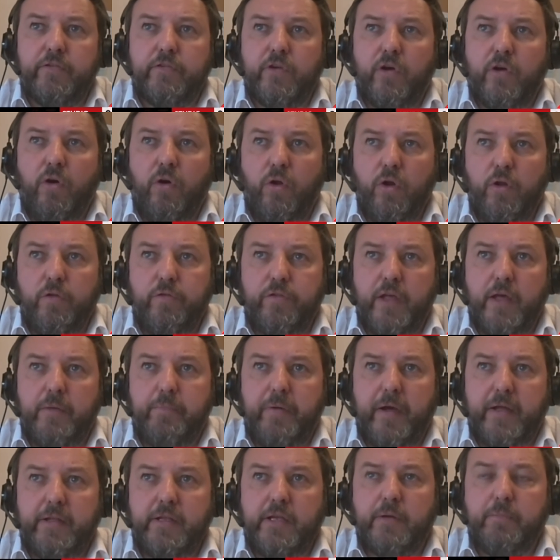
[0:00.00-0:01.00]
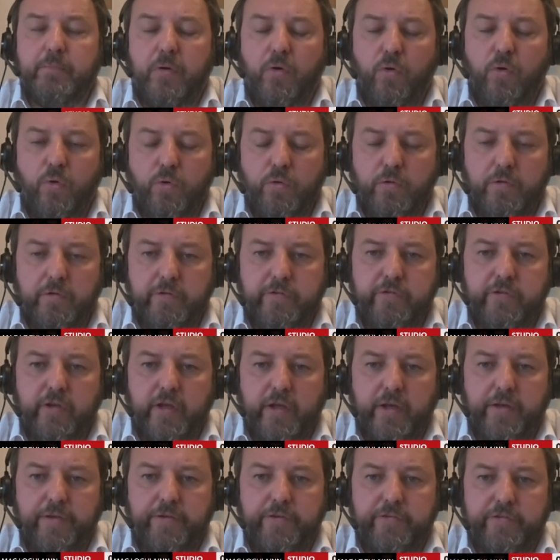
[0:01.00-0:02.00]
all of the opinion polls
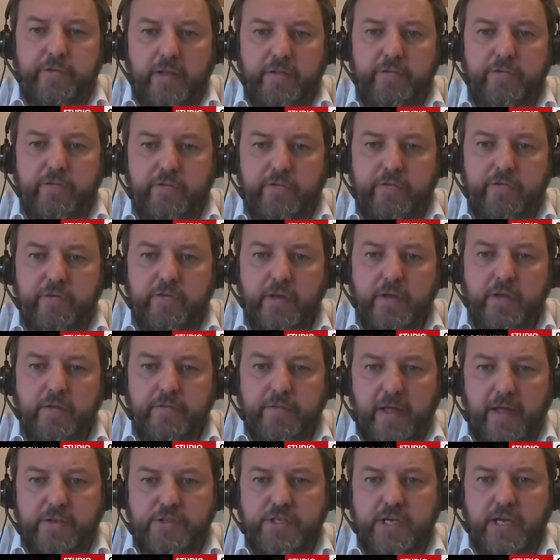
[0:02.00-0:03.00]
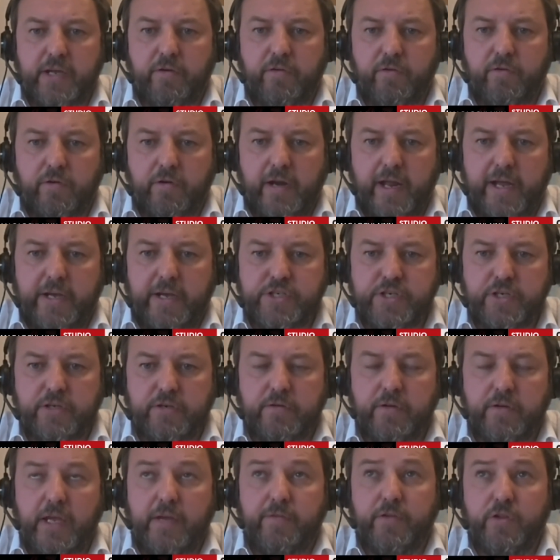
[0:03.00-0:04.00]
since that general
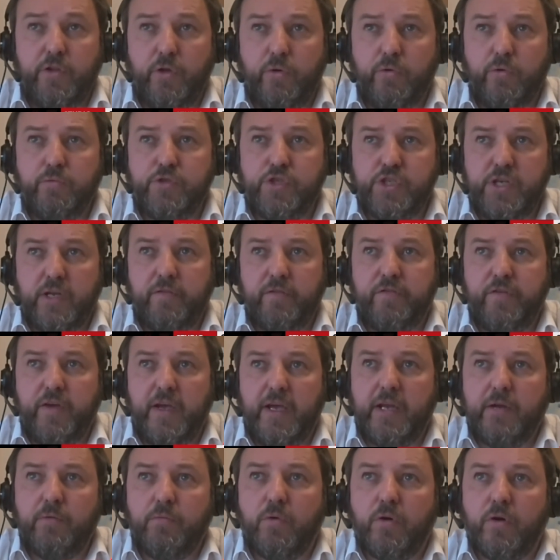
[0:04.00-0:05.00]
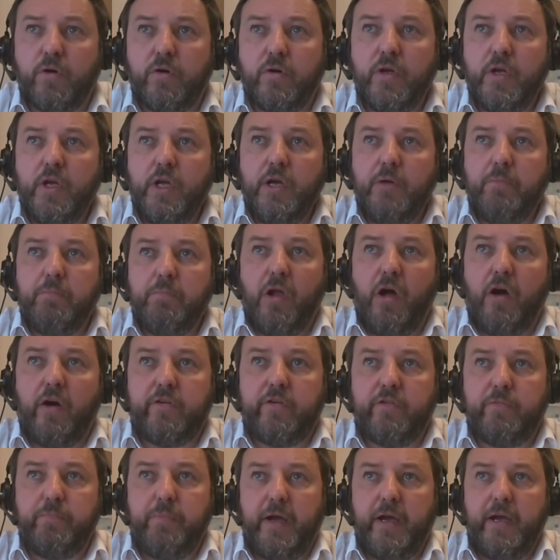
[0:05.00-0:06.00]
election, even though Sinn Féin were
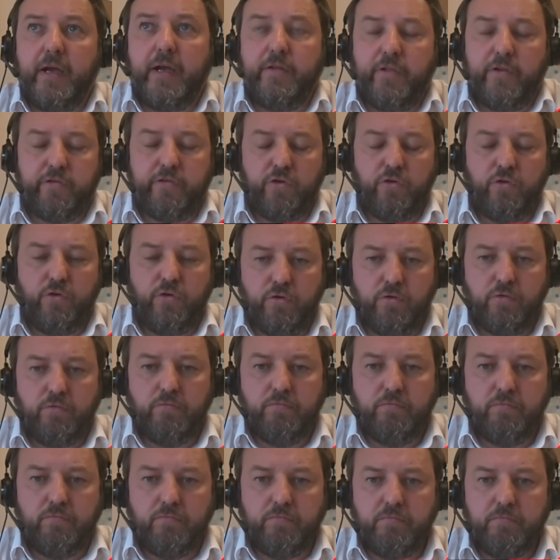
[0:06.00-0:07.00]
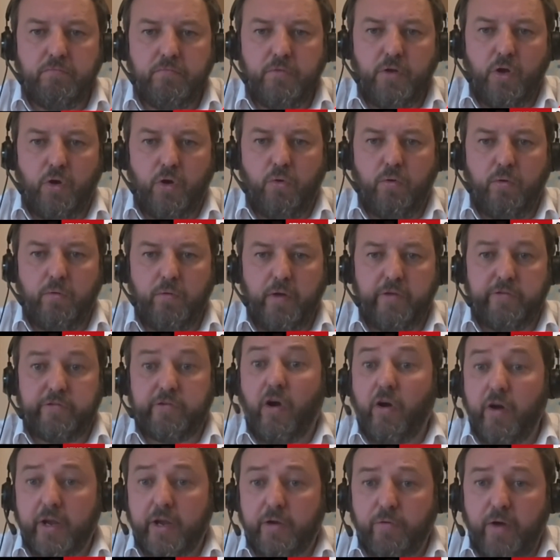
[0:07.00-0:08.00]
blocked by the two,
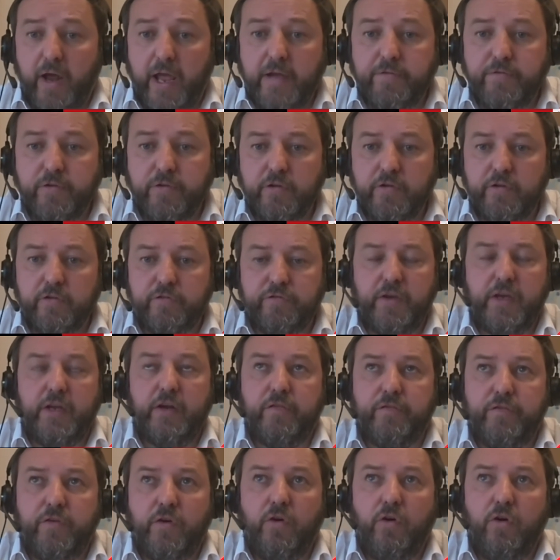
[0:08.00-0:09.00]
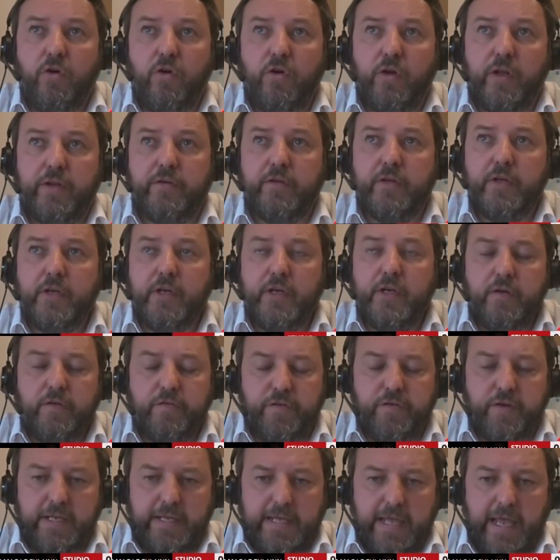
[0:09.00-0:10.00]
historic rivals, Fianna Fáil and
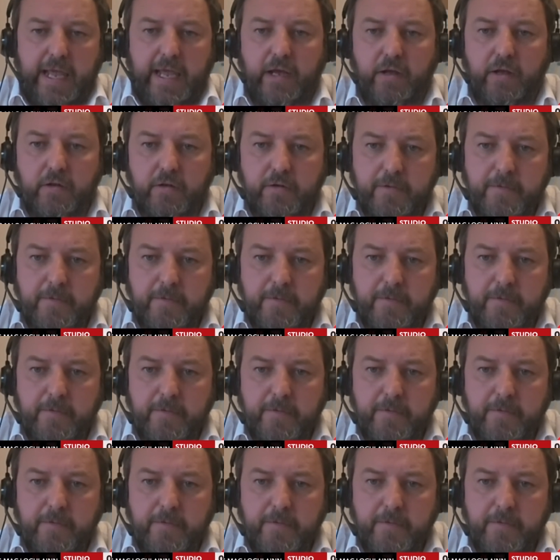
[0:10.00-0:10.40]
Fine Gael.